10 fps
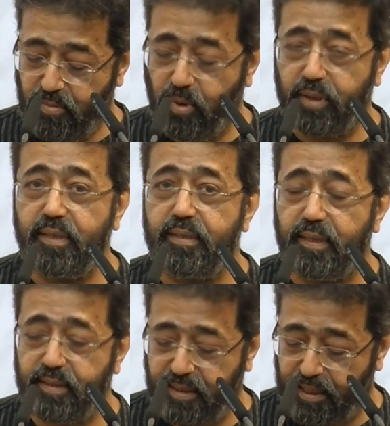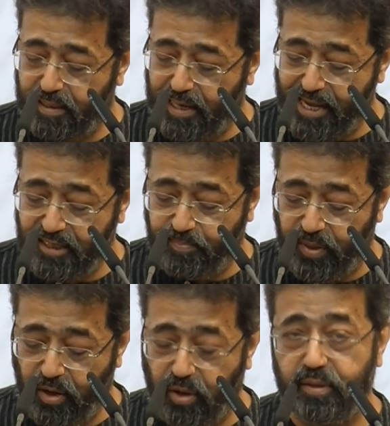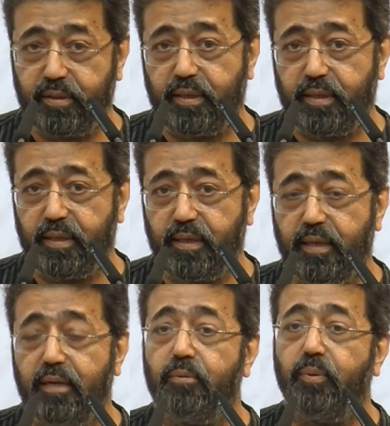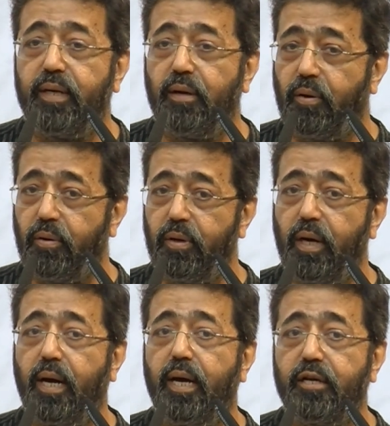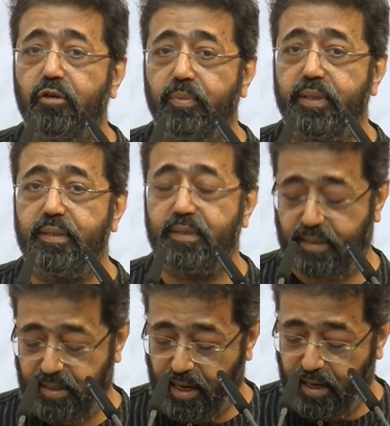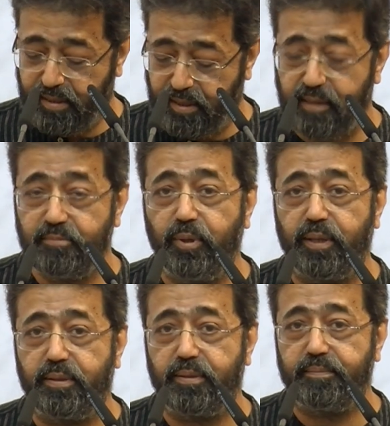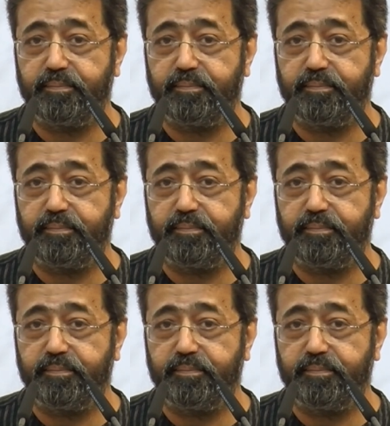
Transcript: What is it that lies beyond when all arguments are done with?